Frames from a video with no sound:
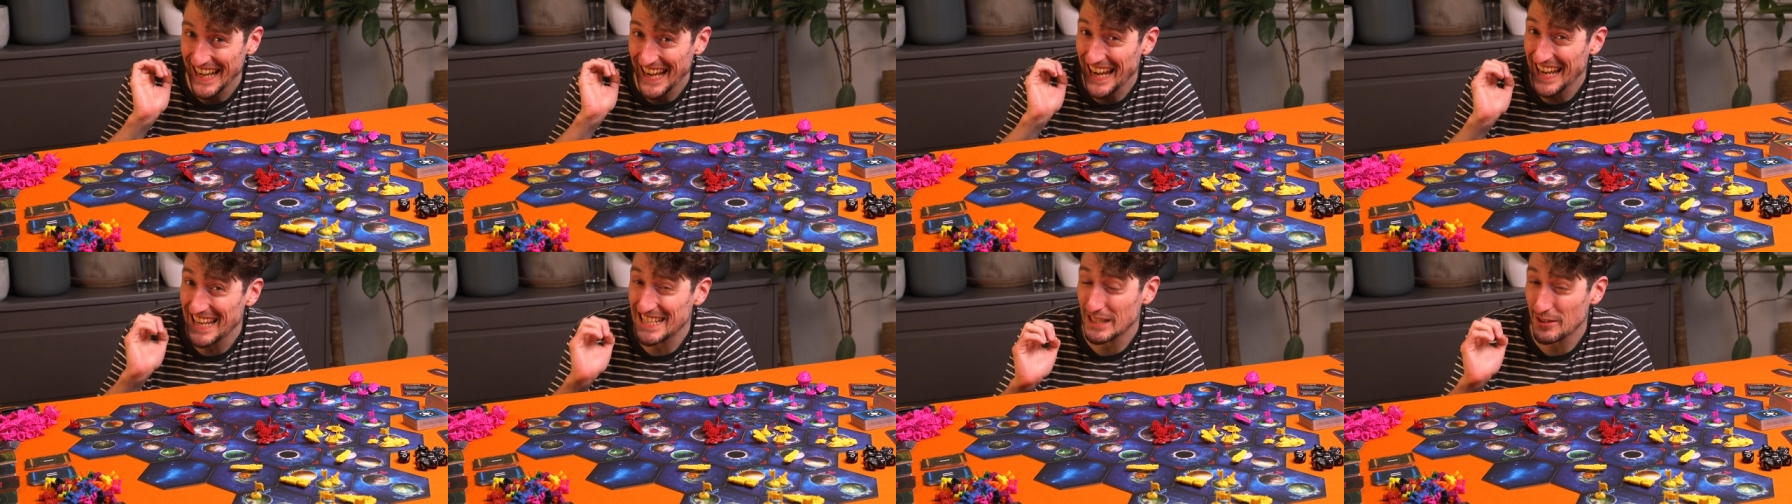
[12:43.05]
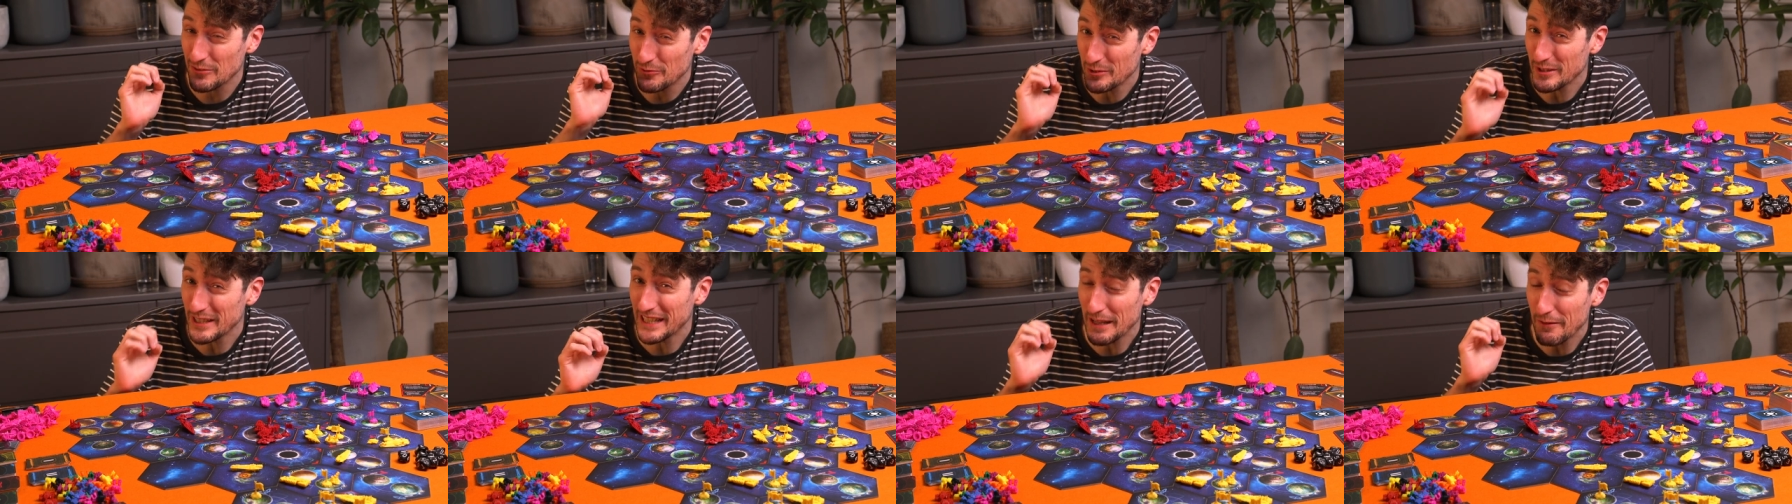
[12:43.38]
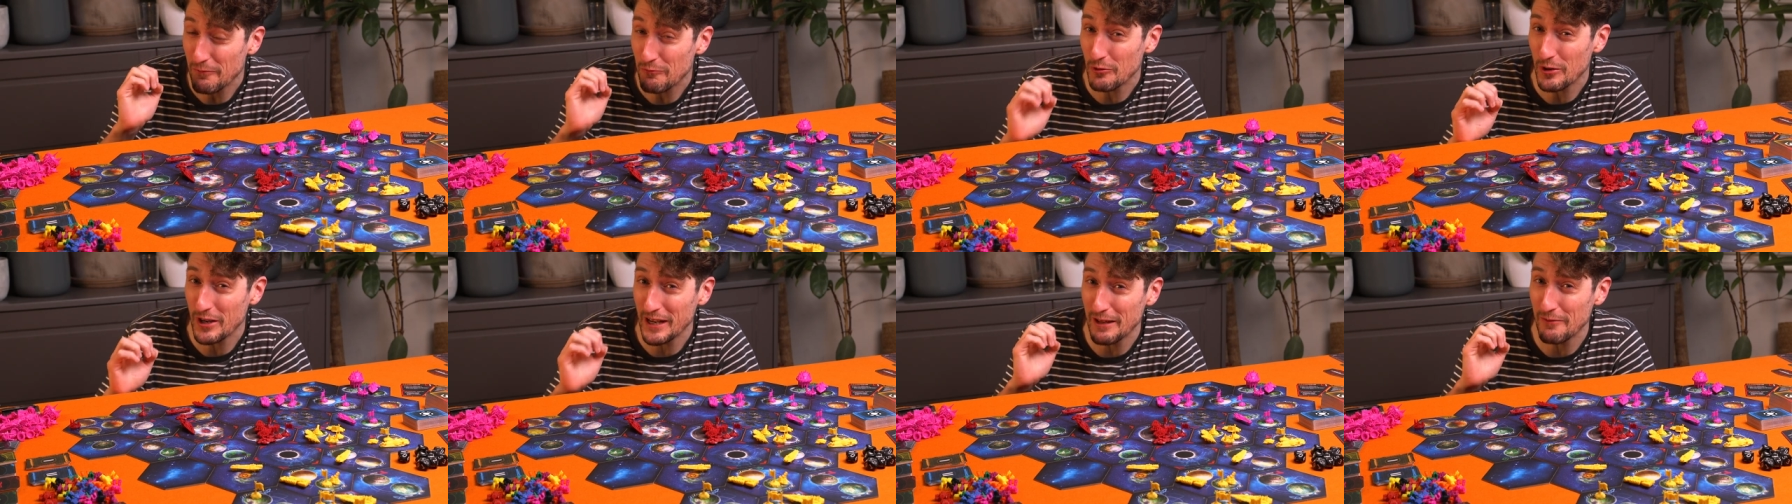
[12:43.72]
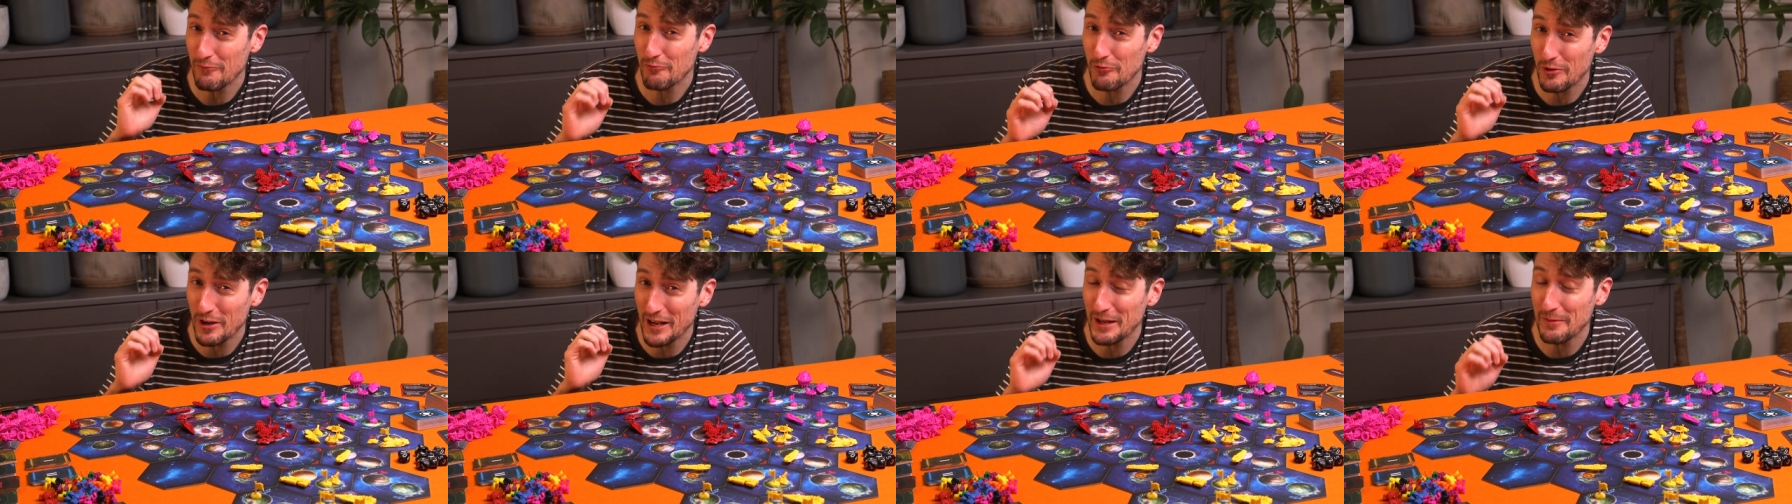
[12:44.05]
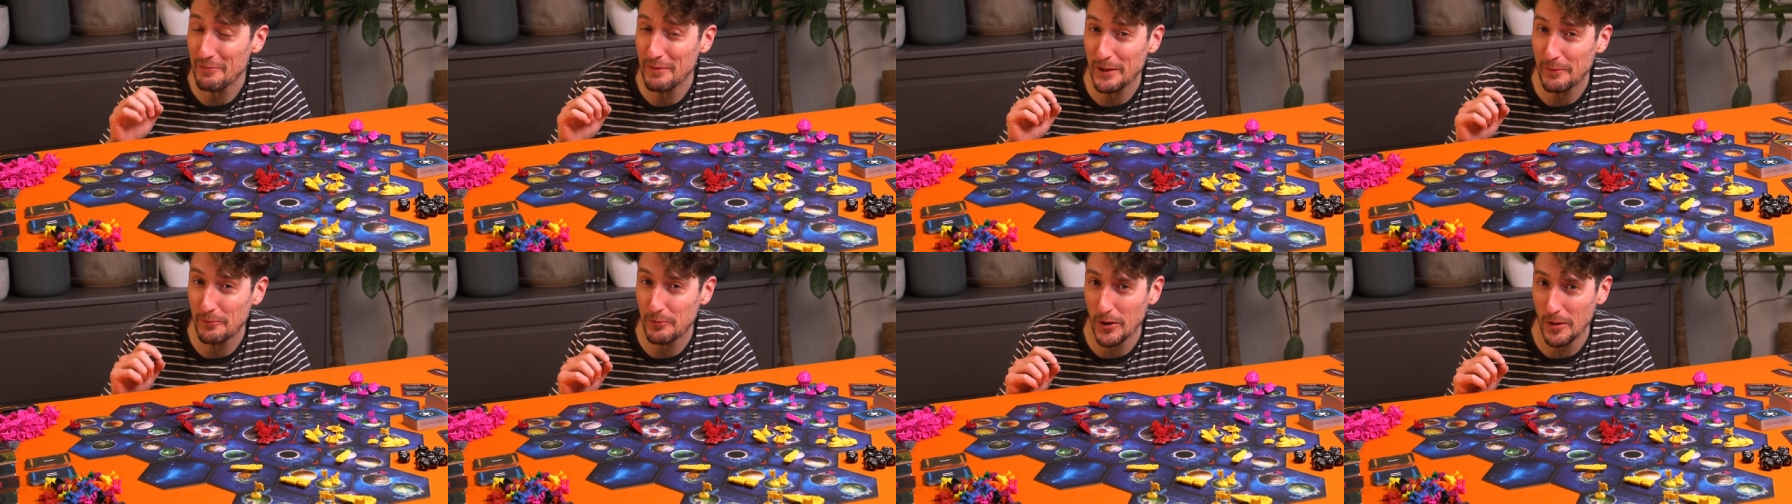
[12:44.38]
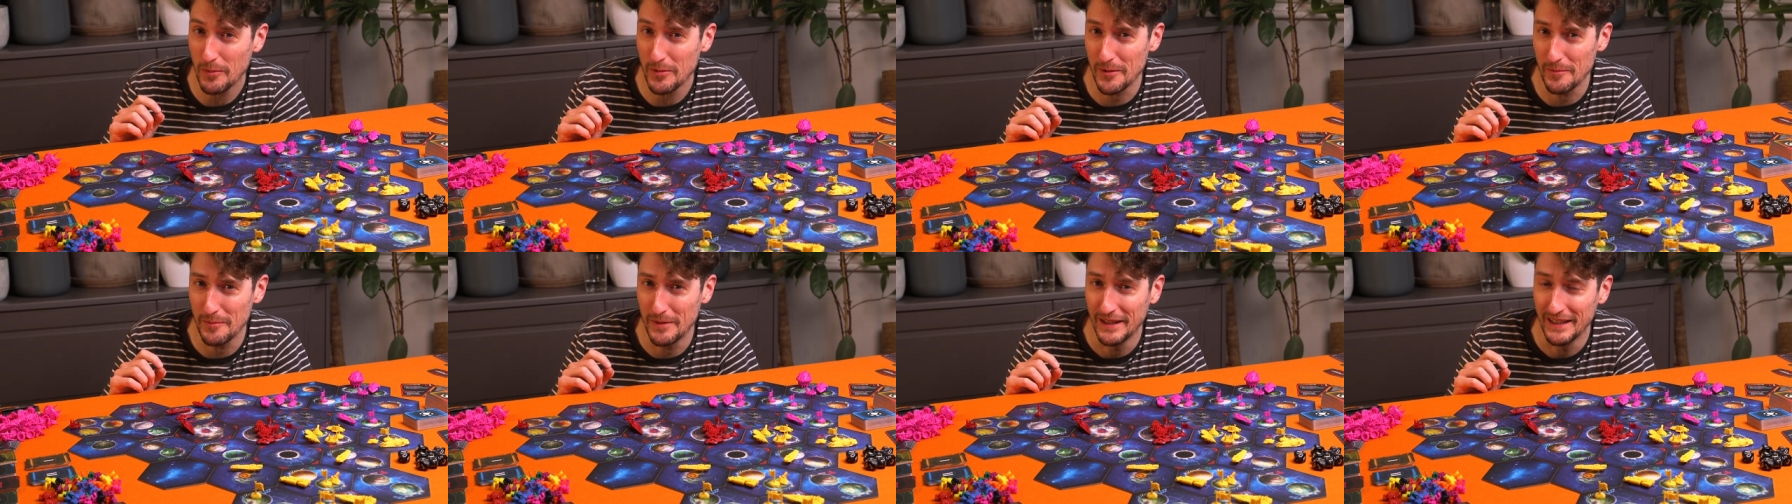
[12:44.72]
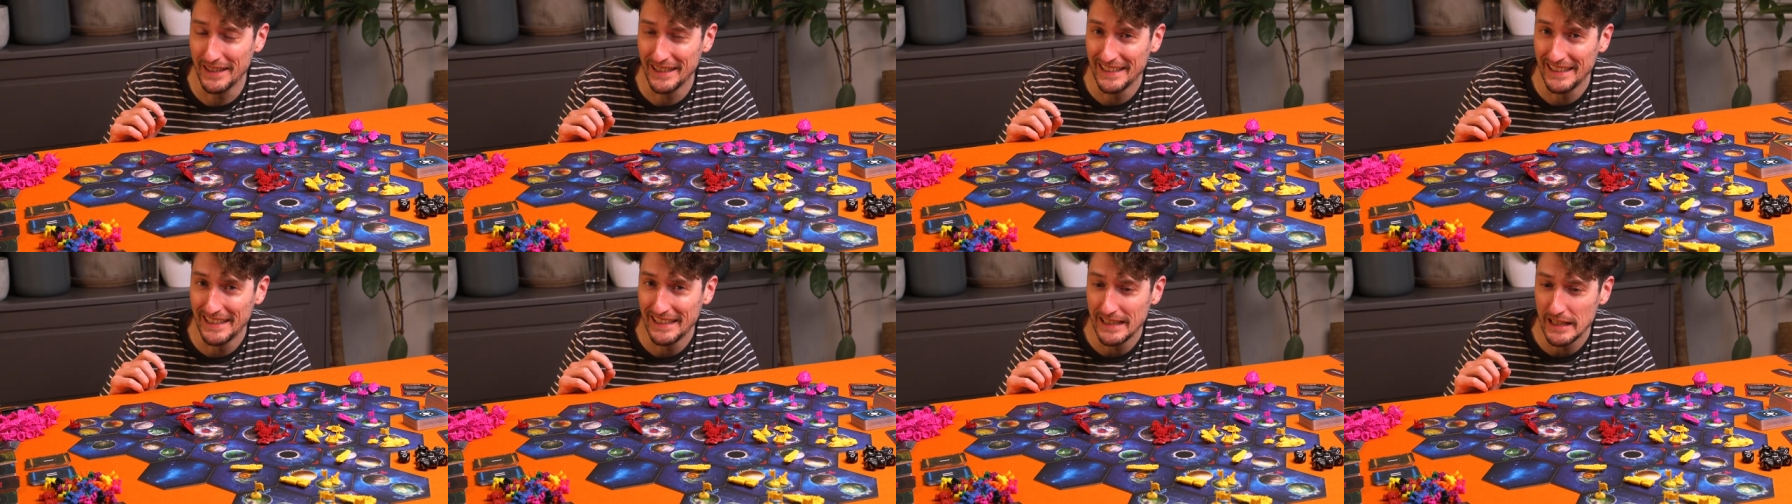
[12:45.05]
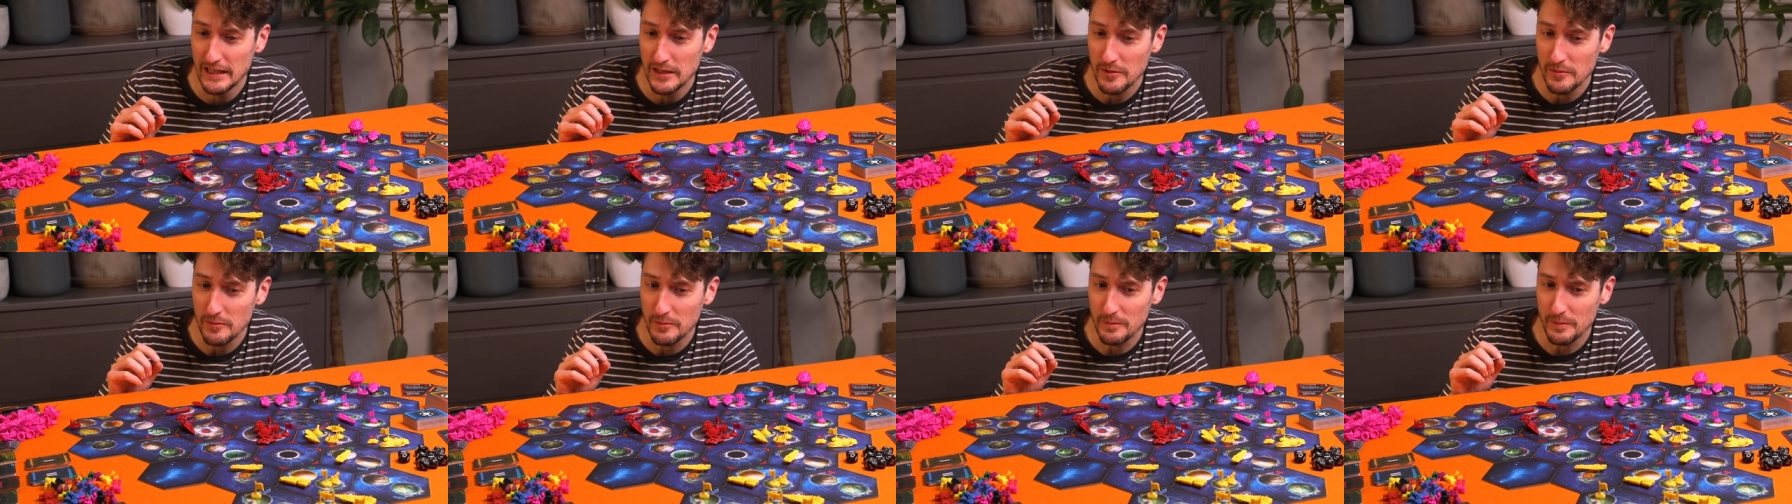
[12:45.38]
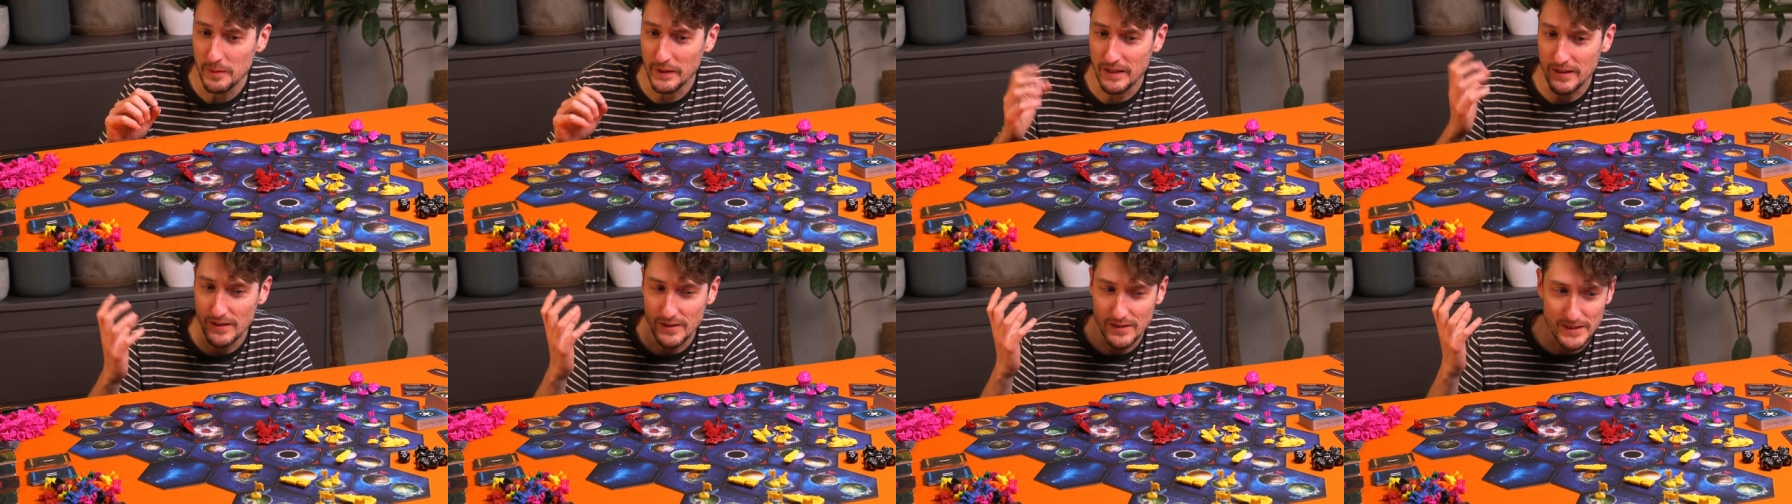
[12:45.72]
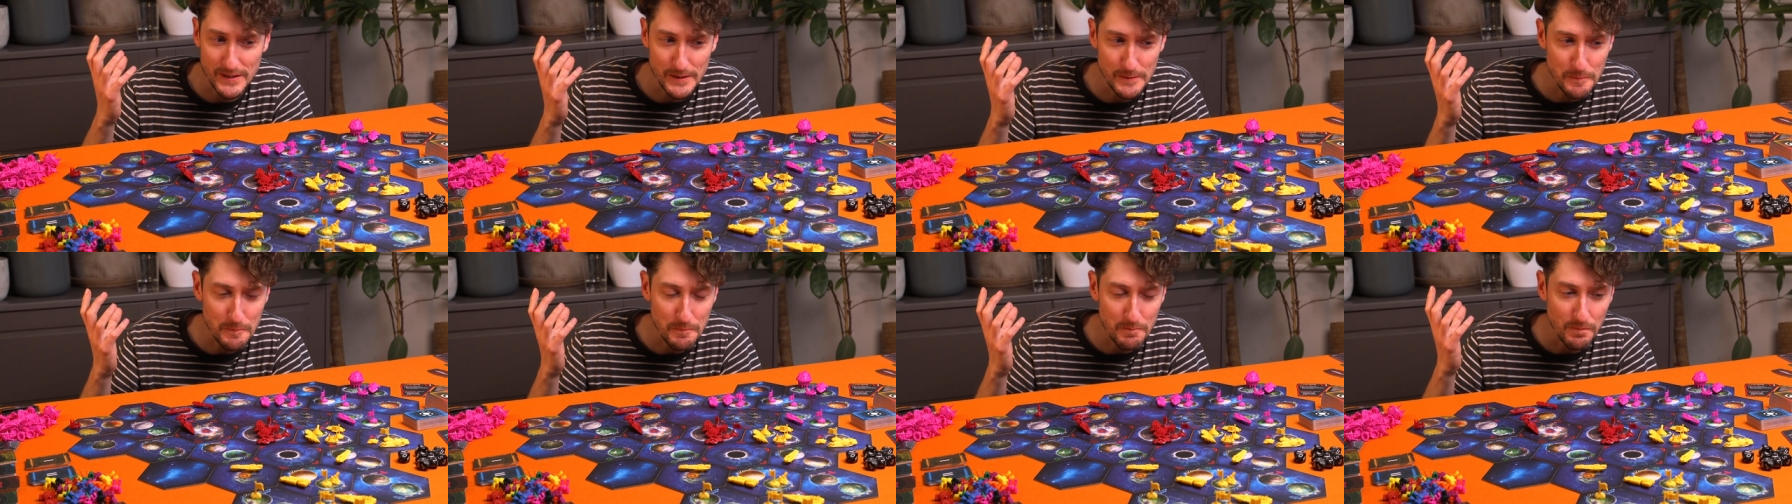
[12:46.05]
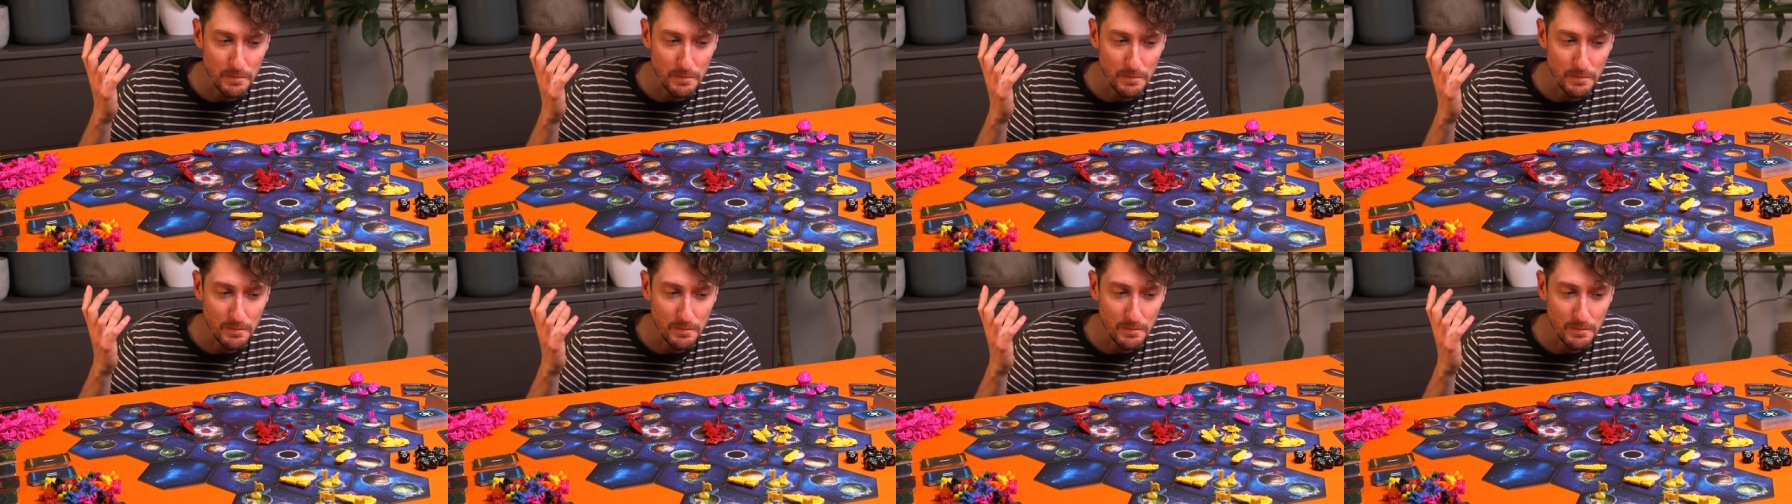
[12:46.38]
is a really, really, really big problem. Because